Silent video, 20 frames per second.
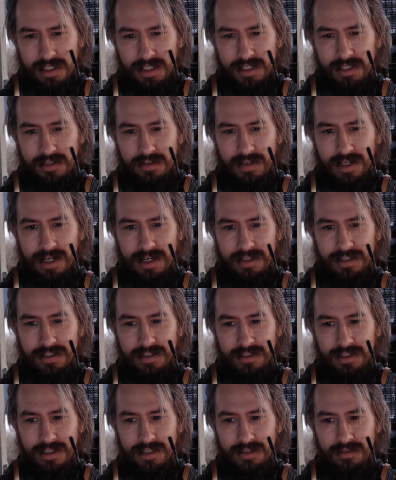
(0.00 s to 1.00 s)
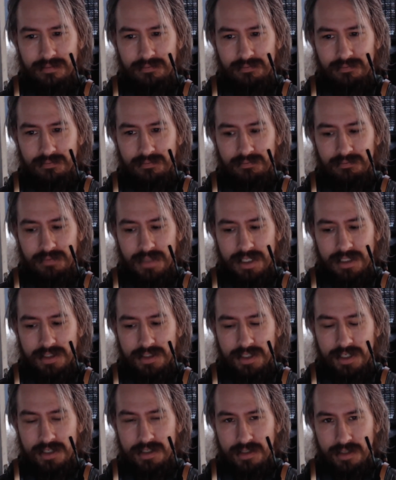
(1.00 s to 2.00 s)
How to make
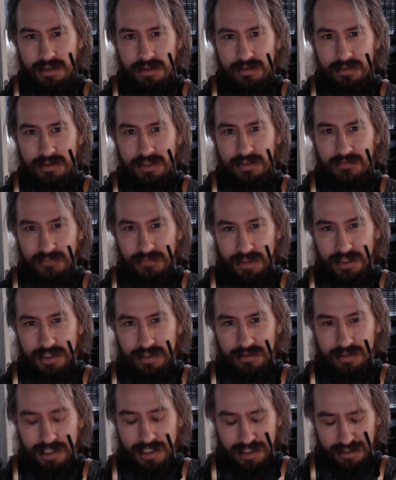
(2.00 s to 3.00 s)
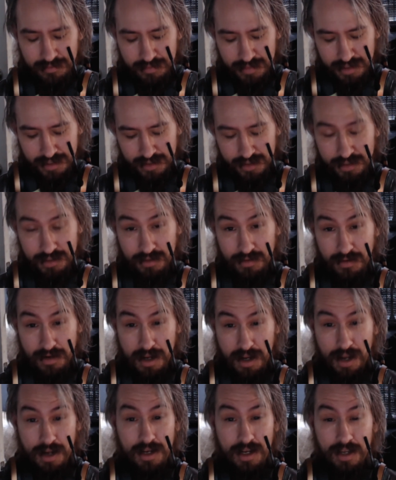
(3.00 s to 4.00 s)
cheat codes in video games. So
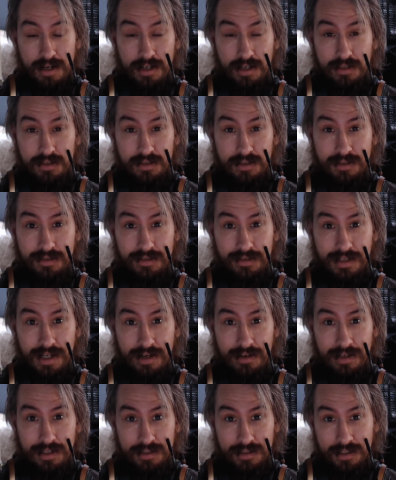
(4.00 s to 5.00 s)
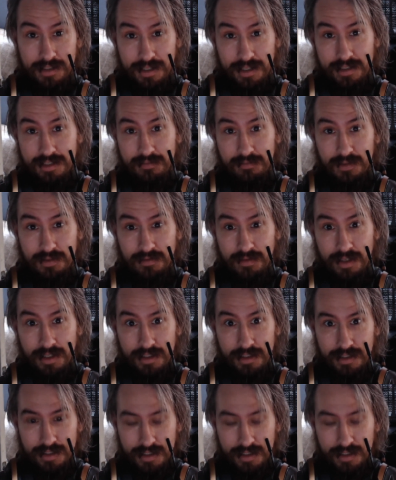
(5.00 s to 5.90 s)
I kind of understood how hexadecimal worked.